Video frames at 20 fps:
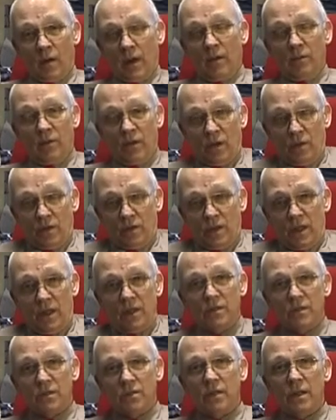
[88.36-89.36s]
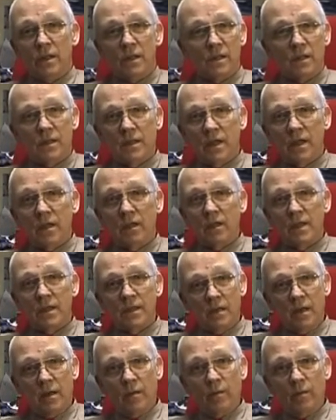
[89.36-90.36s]
I've chosen history as a single
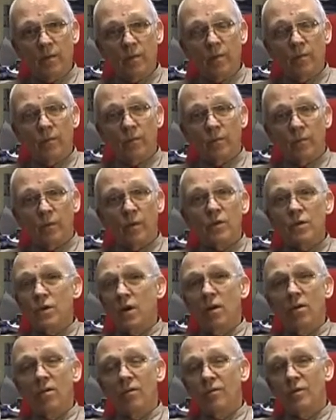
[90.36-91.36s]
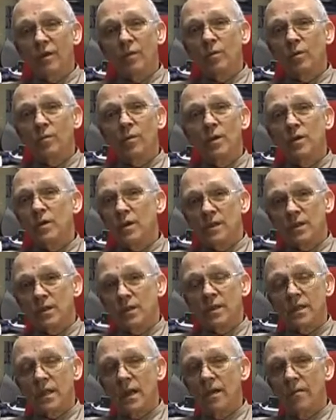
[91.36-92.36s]
example, but geography would be just
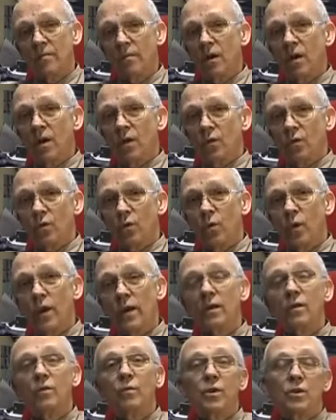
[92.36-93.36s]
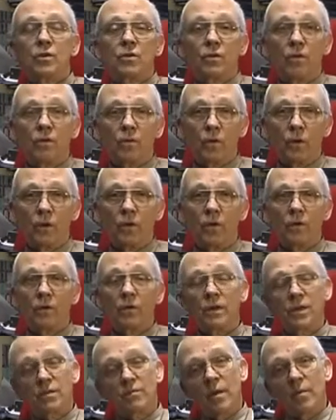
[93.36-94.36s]
the same. The way in which the
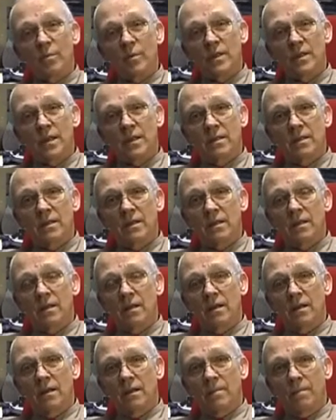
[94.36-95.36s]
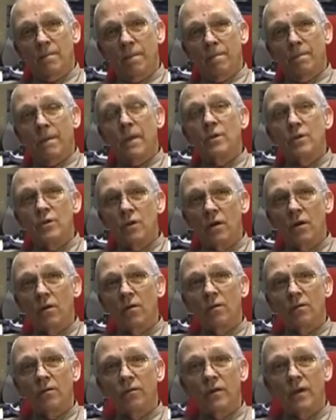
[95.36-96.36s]
world is represented in
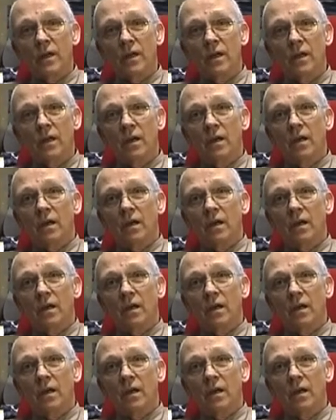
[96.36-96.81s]
geography